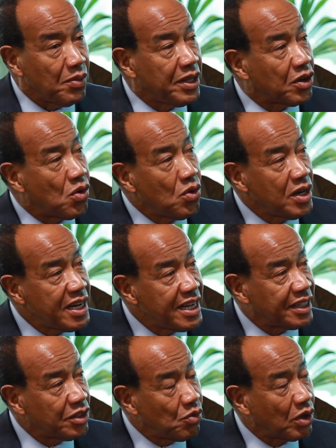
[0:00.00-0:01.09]
We
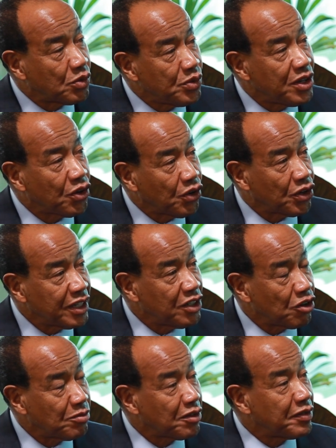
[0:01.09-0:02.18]
collated what we heard in
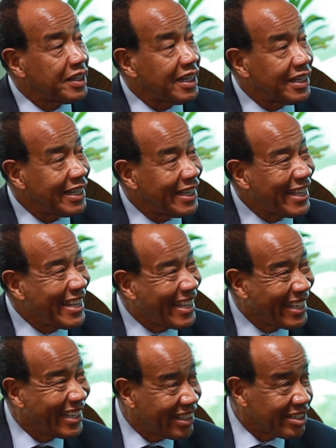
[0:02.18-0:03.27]
terms of the
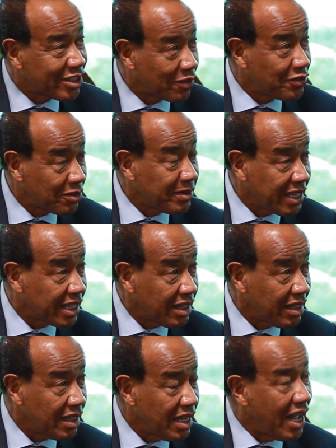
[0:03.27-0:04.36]
ails of Jamaica
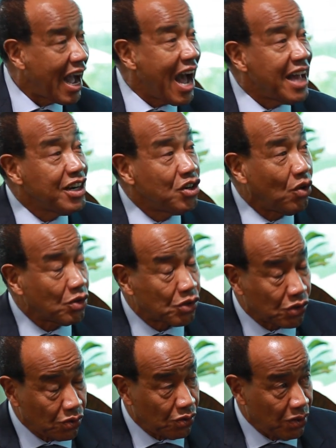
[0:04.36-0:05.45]
and
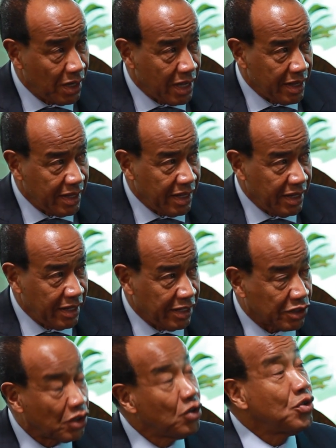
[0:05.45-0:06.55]
also the
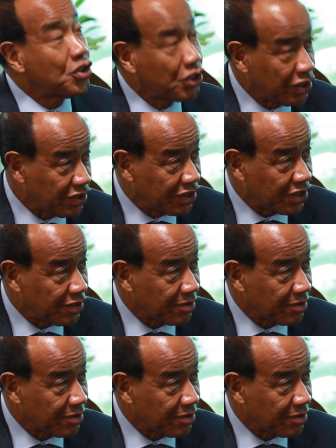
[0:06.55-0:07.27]
solutions.